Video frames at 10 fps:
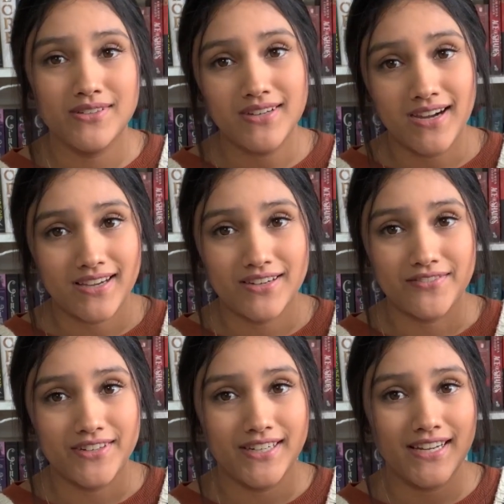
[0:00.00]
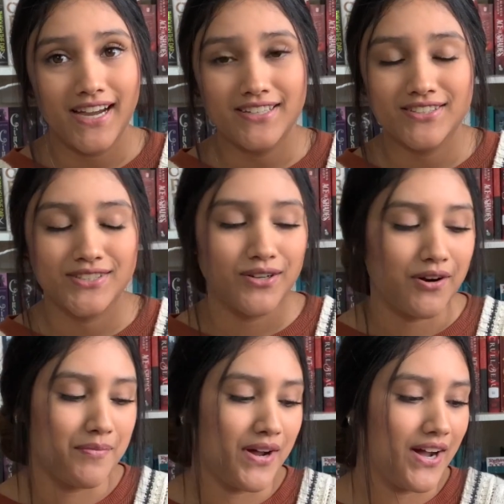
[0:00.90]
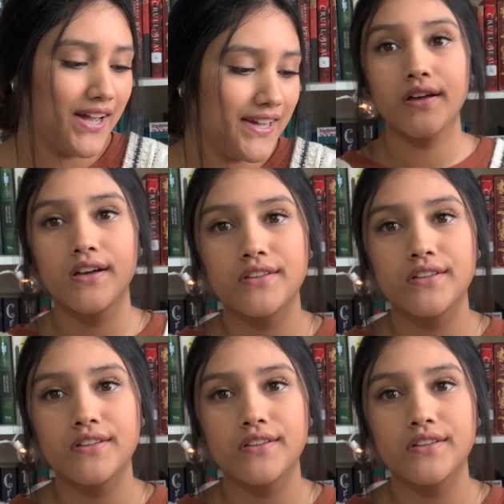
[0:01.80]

not gonna read it. I just know I'm not.